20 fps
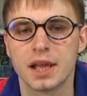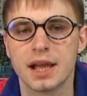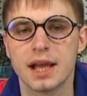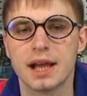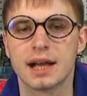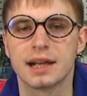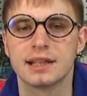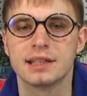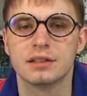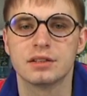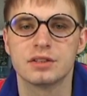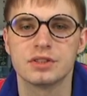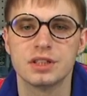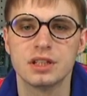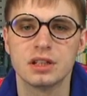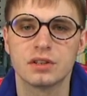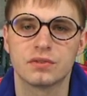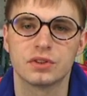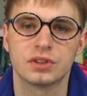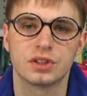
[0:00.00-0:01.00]
One of
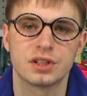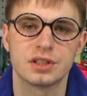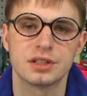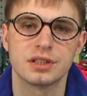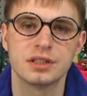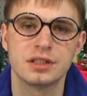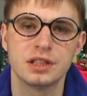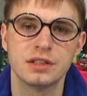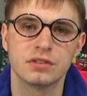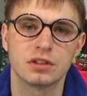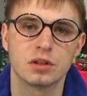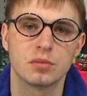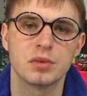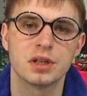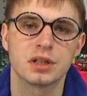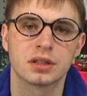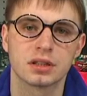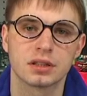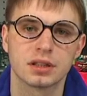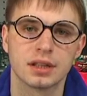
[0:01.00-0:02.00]
such methods is based
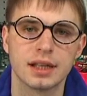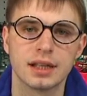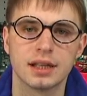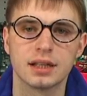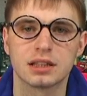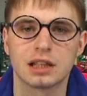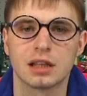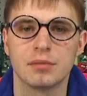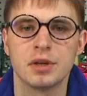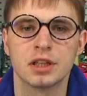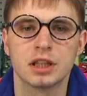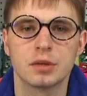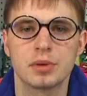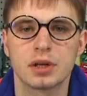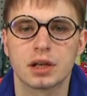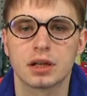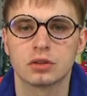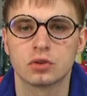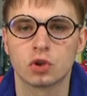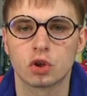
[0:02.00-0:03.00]
on a
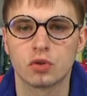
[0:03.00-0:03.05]
photoresistor.